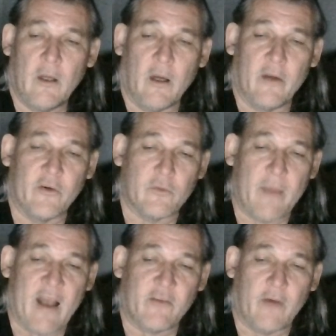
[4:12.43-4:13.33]
Here's
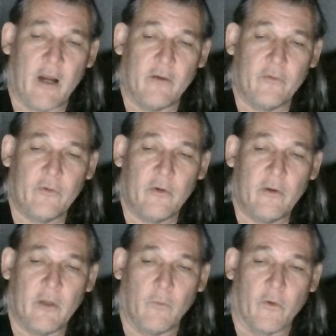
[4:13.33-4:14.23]
batch files.
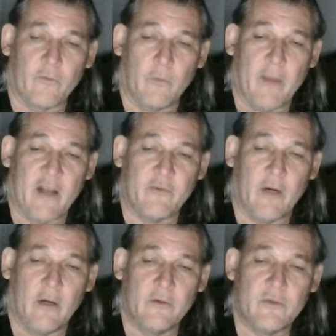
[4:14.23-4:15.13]
It works with batch
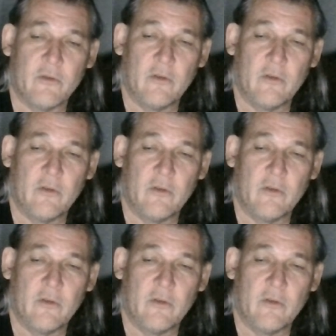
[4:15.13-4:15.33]
files.